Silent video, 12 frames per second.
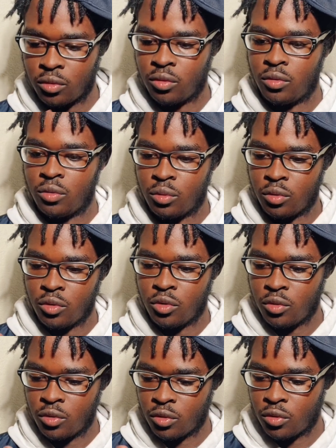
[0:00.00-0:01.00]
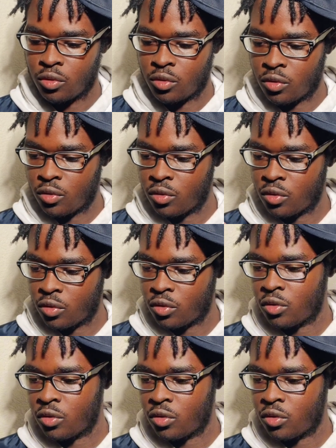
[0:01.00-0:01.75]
Nobody speaks.